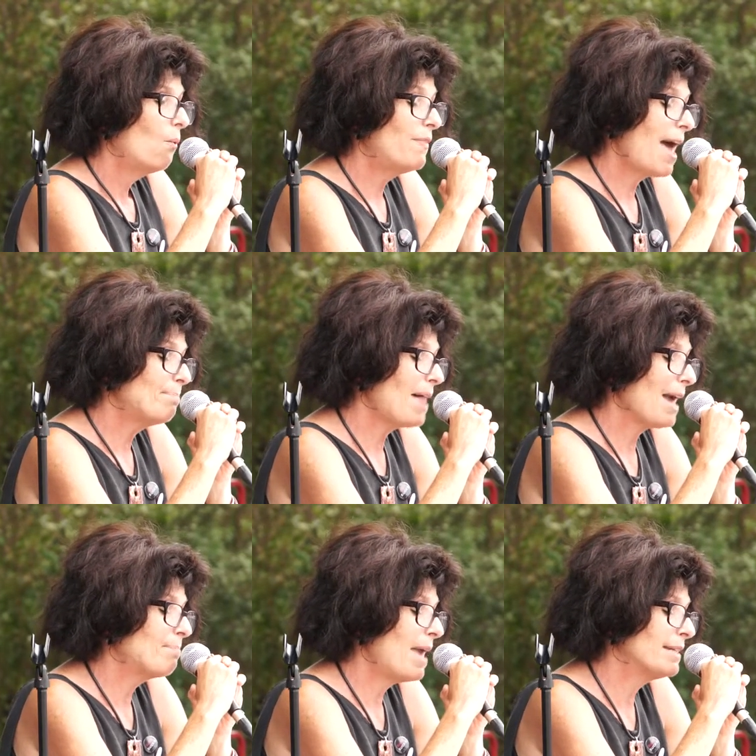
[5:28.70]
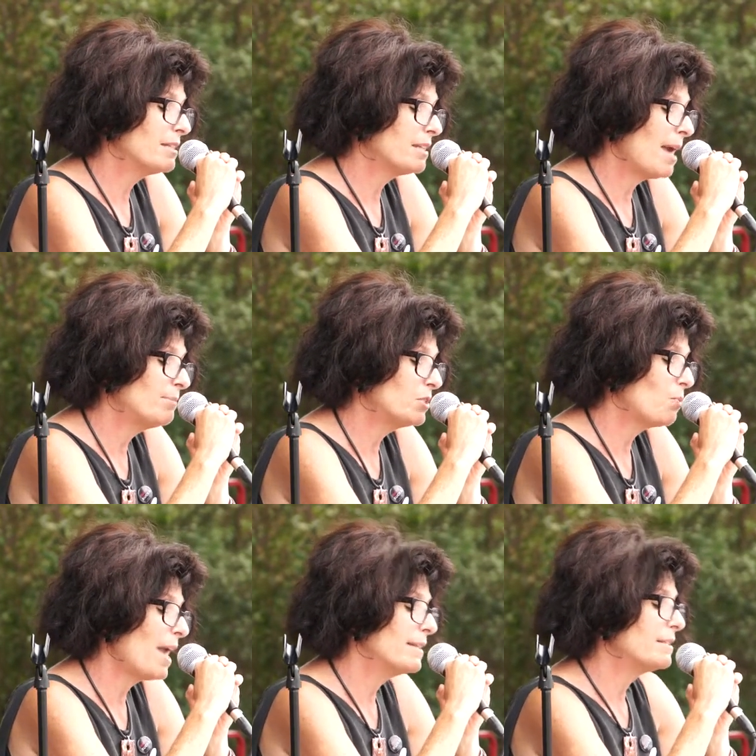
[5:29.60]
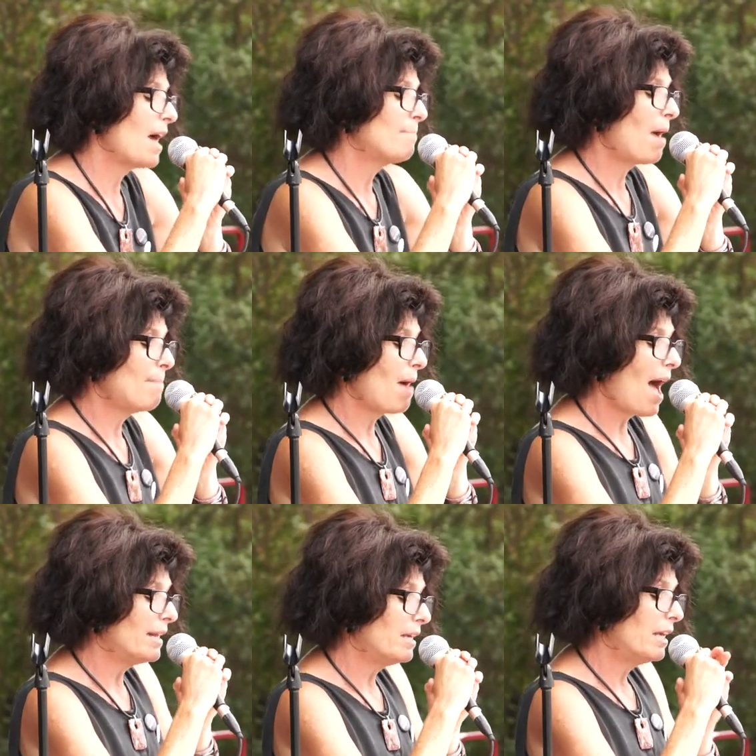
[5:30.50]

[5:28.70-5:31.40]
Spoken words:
When that black man slammed his way inside my body,